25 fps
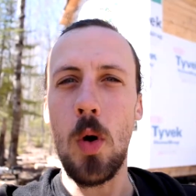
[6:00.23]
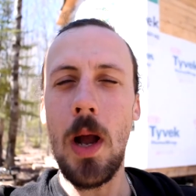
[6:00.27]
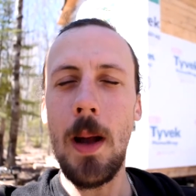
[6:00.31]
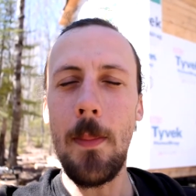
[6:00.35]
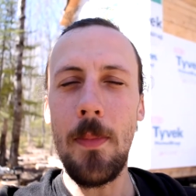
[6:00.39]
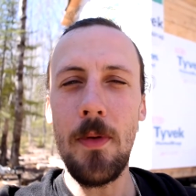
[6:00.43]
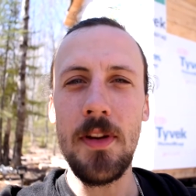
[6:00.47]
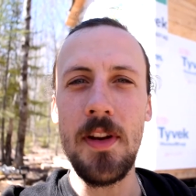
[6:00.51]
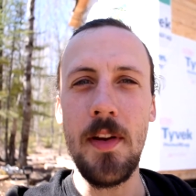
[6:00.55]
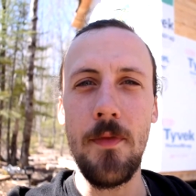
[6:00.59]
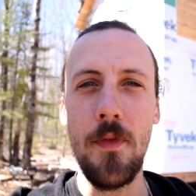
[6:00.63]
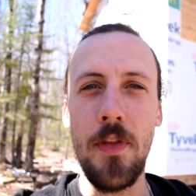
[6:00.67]

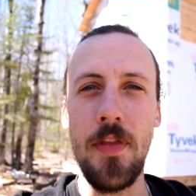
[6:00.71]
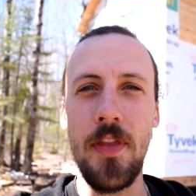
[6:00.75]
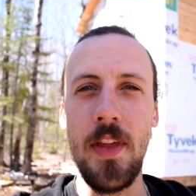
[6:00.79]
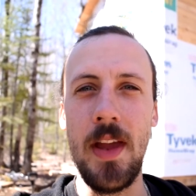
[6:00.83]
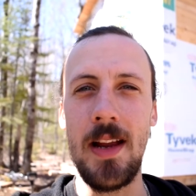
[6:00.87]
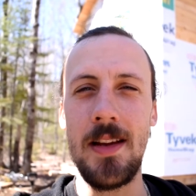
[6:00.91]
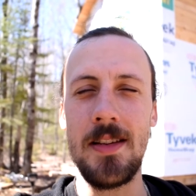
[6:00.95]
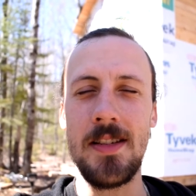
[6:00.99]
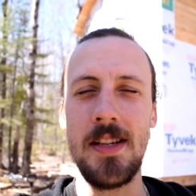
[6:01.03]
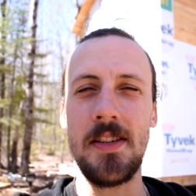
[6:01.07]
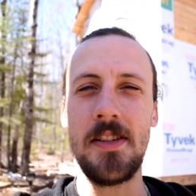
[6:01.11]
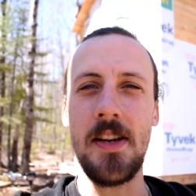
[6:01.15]
couple of different
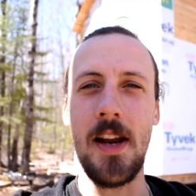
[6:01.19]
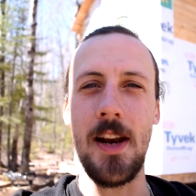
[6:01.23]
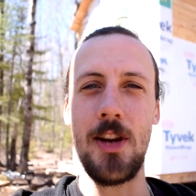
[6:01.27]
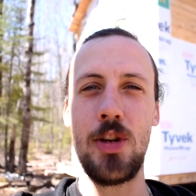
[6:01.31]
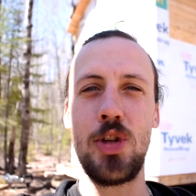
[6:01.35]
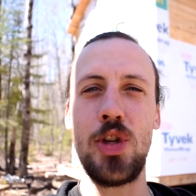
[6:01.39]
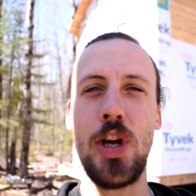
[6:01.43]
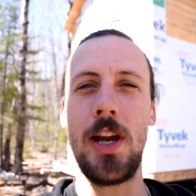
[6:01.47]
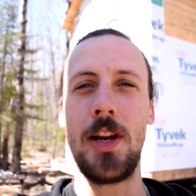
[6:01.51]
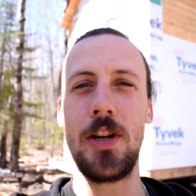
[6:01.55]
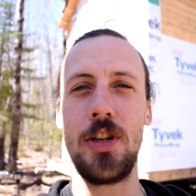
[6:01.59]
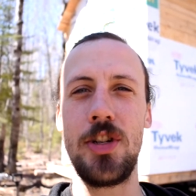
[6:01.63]
things that's going to
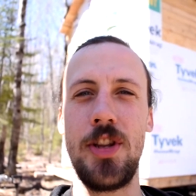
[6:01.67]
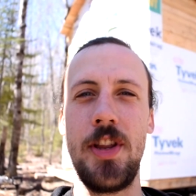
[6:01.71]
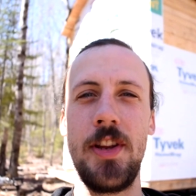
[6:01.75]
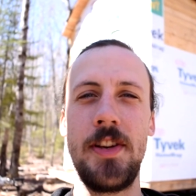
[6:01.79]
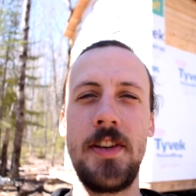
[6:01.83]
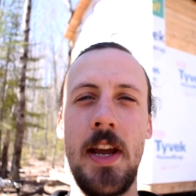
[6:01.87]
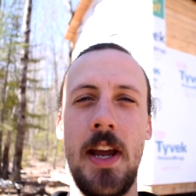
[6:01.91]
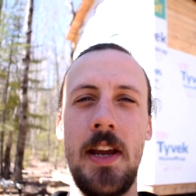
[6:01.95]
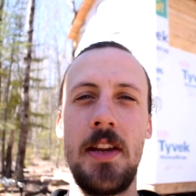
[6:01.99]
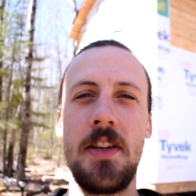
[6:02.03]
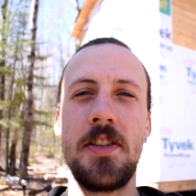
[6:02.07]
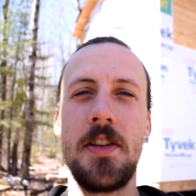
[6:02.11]
change the
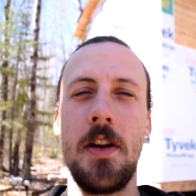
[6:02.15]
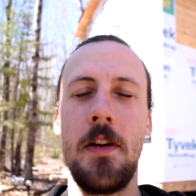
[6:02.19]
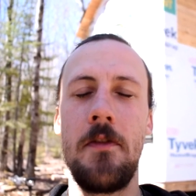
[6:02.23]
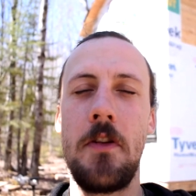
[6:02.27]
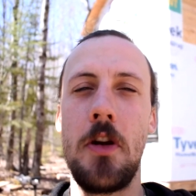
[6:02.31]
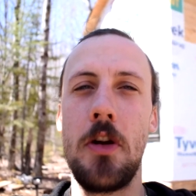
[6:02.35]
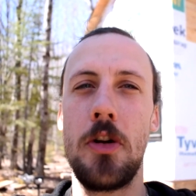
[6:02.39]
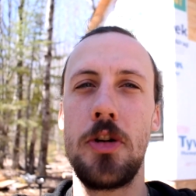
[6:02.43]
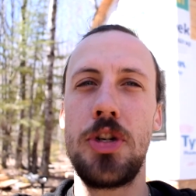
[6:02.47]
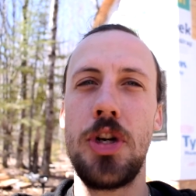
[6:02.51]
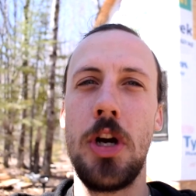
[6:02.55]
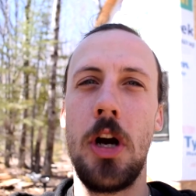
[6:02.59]
taste of
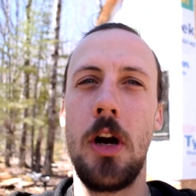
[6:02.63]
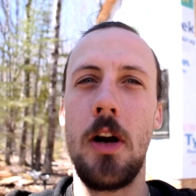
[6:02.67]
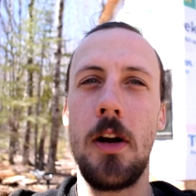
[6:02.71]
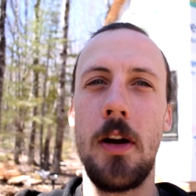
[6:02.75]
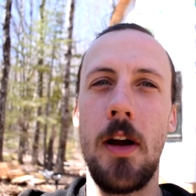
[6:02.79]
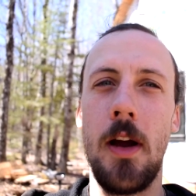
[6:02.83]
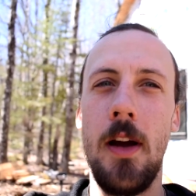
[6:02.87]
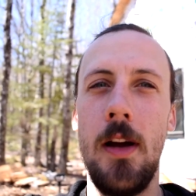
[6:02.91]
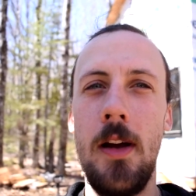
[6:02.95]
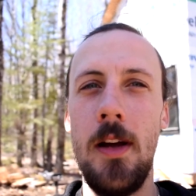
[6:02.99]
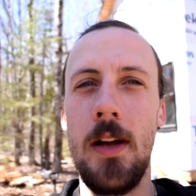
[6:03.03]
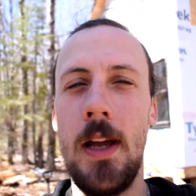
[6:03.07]
your
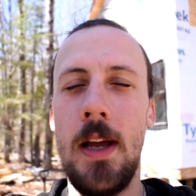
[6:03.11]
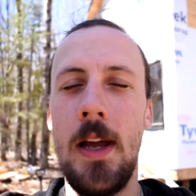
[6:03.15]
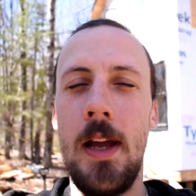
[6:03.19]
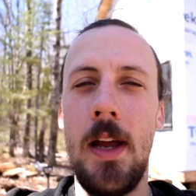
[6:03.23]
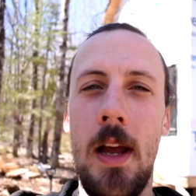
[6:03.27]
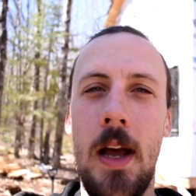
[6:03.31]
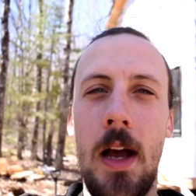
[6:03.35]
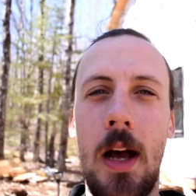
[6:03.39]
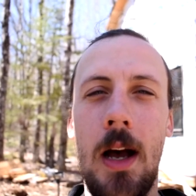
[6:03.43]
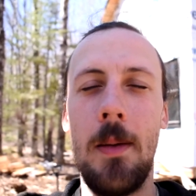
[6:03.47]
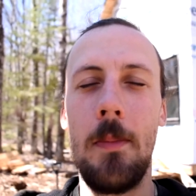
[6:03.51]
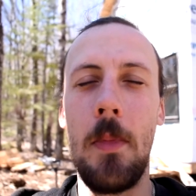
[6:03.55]
chaga.
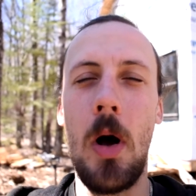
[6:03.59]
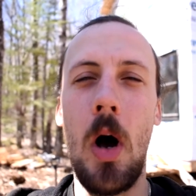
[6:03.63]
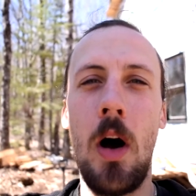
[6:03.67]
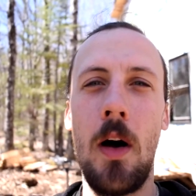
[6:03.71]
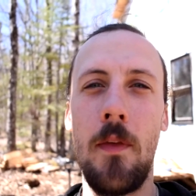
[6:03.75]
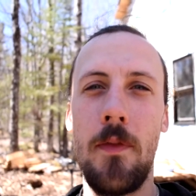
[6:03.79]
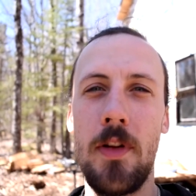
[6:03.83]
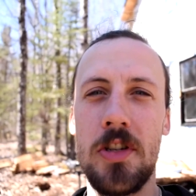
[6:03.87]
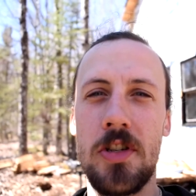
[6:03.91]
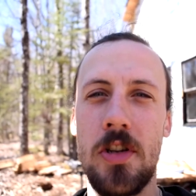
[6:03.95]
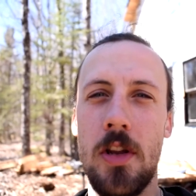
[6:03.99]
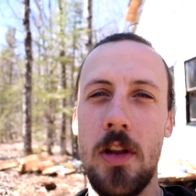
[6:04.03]

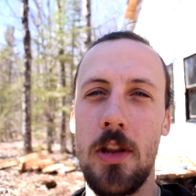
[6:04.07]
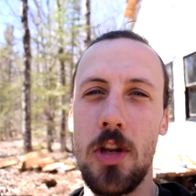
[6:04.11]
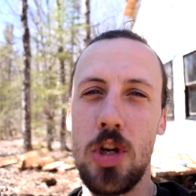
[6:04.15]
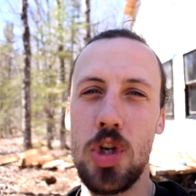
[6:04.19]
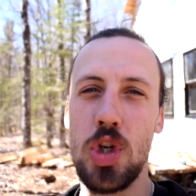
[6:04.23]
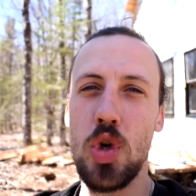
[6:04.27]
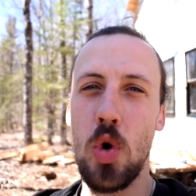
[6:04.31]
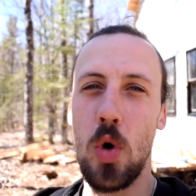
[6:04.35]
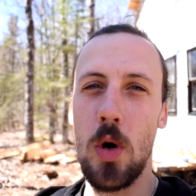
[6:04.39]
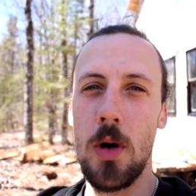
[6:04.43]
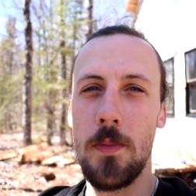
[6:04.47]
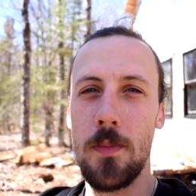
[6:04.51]
Obviously, the
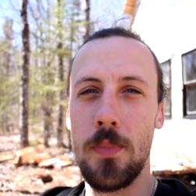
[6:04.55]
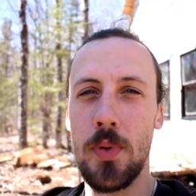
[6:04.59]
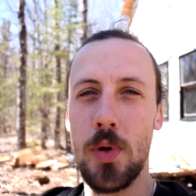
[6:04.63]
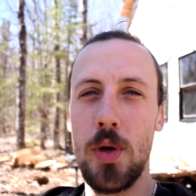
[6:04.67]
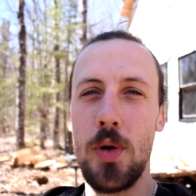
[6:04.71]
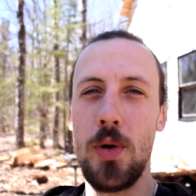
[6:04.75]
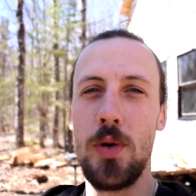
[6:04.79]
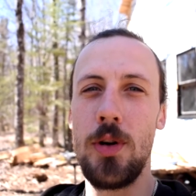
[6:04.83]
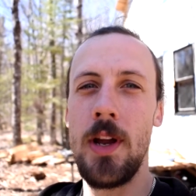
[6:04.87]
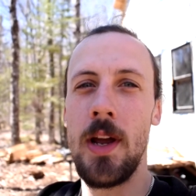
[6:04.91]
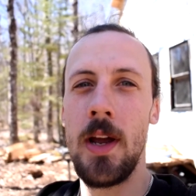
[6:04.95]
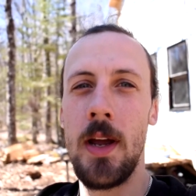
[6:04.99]
short
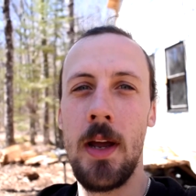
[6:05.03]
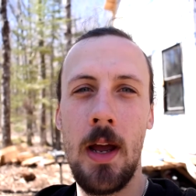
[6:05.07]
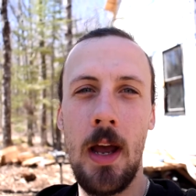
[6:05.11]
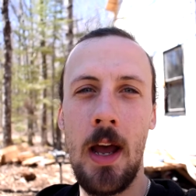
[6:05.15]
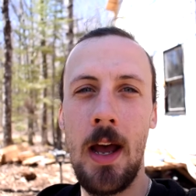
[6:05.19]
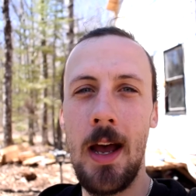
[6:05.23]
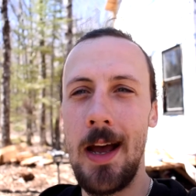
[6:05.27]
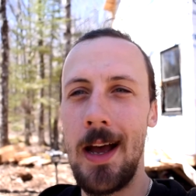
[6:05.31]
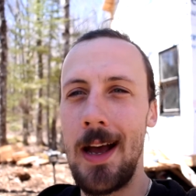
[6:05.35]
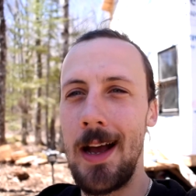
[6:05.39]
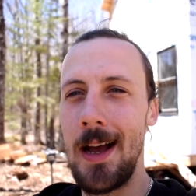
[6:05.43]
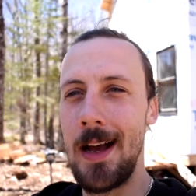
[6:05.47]
brewed,
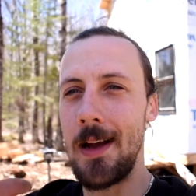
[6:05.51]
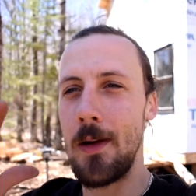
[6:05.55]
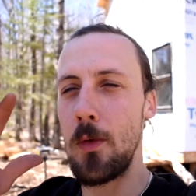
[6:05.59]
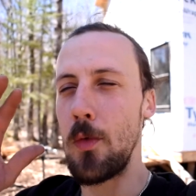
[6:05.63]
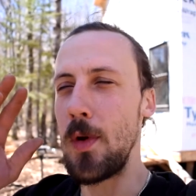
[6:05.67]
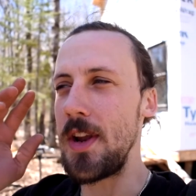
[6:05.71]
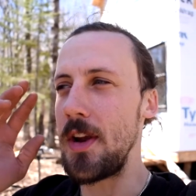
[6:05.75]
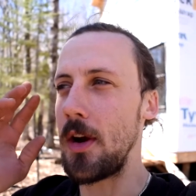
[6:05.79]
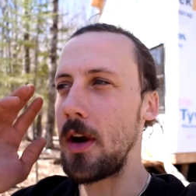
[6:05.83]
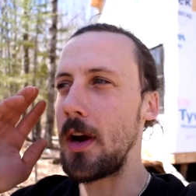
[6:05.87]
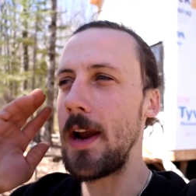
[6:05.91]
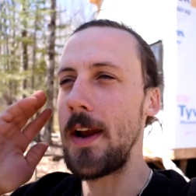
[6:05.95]

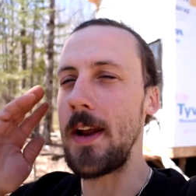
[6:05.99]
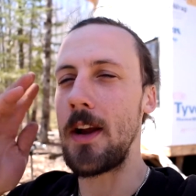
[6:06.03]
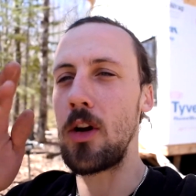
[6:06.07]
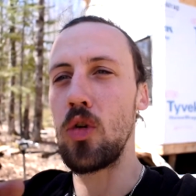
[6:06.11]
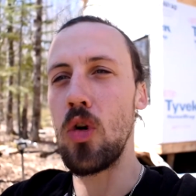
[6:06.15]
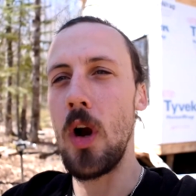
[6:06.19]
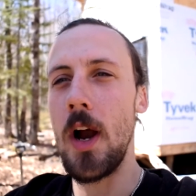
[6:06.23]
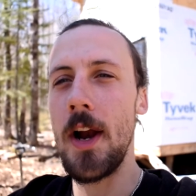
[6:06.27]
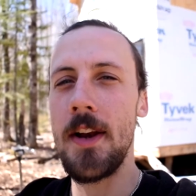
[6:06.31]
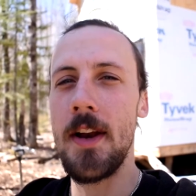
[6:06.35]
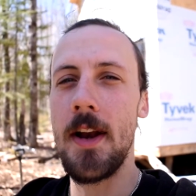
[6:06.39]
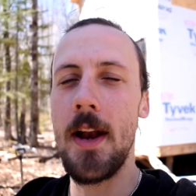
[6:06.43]
when you're going to
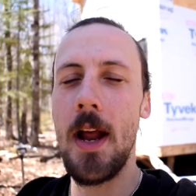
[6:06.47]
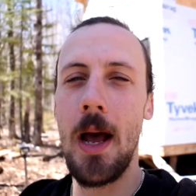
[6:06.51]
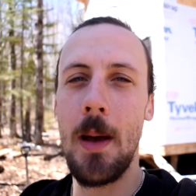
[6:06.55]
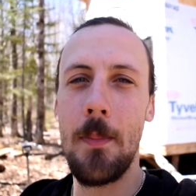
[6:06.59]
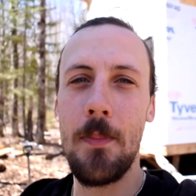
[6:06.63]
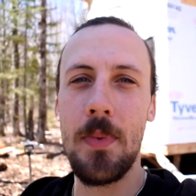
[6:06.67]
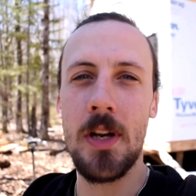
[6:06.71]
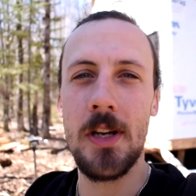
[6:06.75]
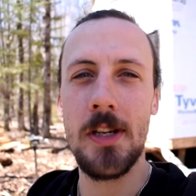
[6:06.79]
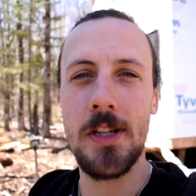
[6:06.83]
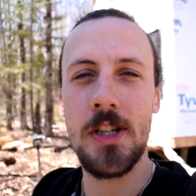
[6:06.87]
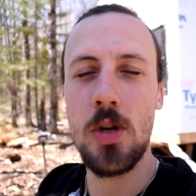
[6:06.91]
grind it
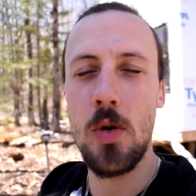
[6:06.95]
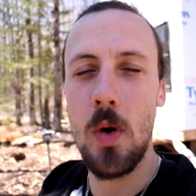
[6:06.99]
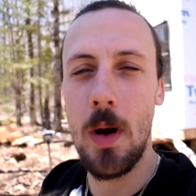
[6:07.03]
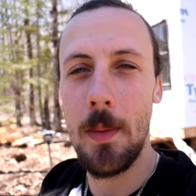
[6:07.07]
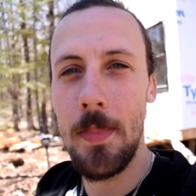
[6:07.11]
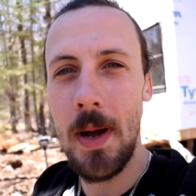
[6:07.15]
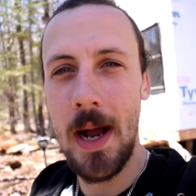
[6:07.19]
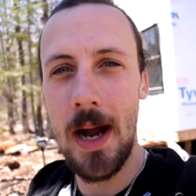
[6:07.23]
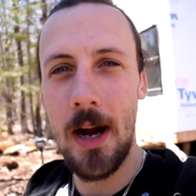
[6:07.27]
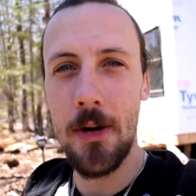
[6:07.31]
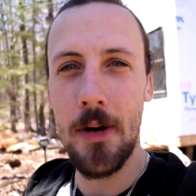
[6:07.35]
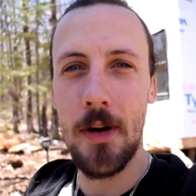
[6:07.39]
up into a
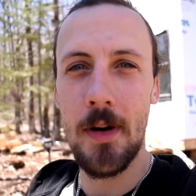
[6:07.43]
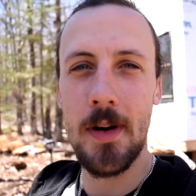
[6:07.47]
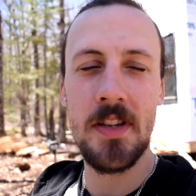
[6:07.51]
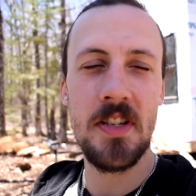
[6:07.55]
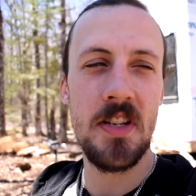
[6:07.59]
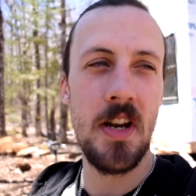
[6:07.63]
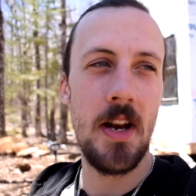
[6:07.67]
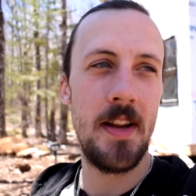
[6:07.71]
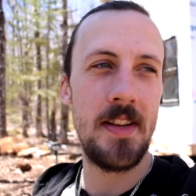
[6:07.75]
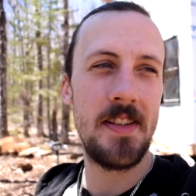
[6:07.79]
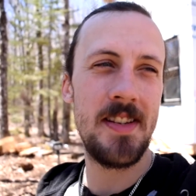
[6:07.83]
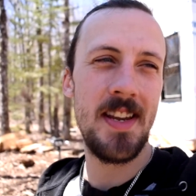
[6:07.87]
powder, is
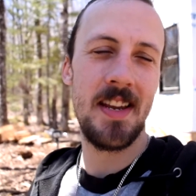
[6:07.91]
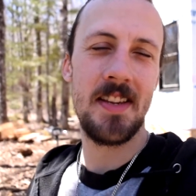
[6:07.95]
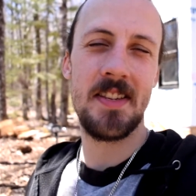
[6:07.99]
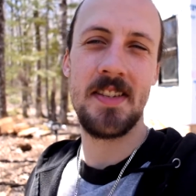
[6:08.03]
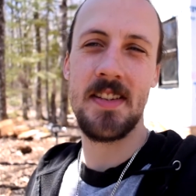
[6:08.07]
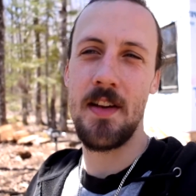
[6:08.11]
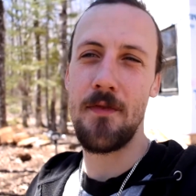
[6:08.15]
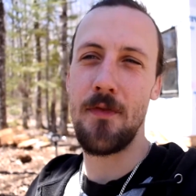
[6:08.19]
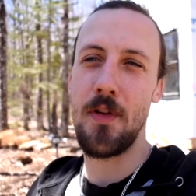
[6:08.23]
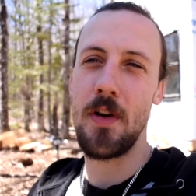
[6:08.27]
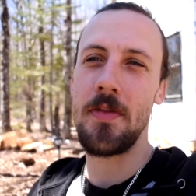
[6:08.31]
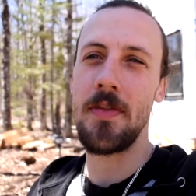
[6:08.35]
going to taste
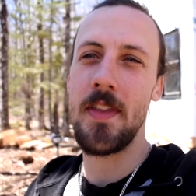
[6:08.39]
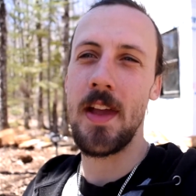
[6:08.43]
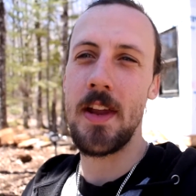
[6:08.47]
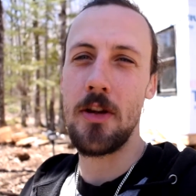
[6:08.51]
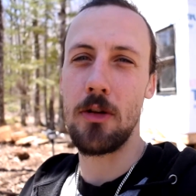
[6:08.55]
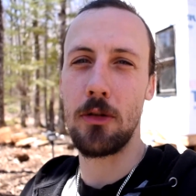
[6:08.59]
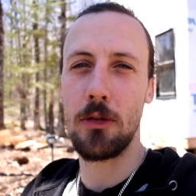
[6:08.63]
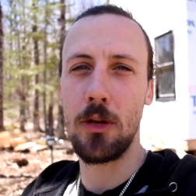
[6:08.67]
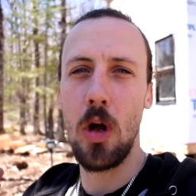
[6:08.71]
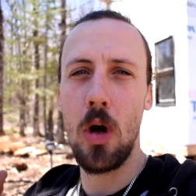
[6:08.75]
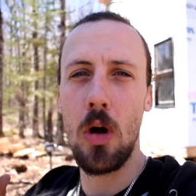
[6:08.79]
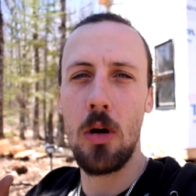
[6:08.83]
different than
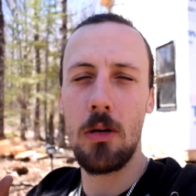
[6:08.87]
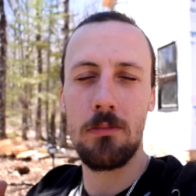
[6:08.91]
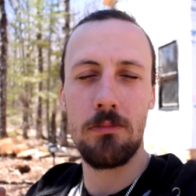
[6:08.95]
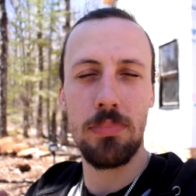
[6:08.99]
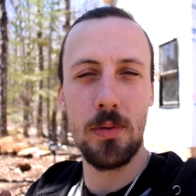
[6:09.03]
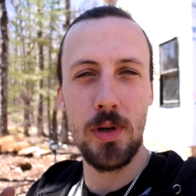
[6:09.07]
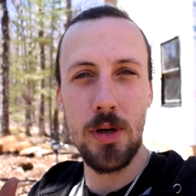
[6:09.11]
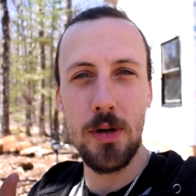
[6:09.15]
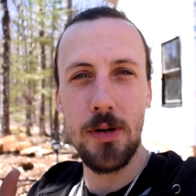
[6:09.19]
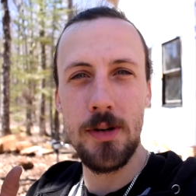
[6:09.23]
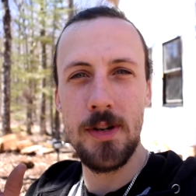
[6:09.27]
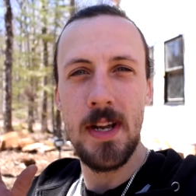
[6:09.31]
your long
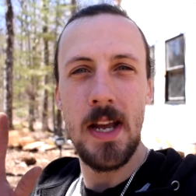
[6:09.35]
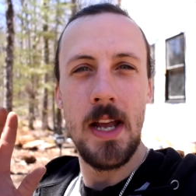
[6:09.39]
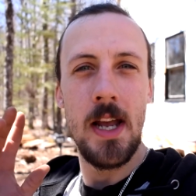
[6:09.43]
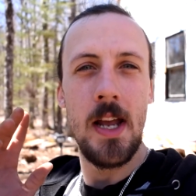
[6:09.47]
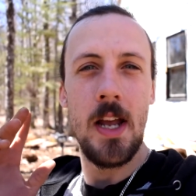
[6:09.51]
brewed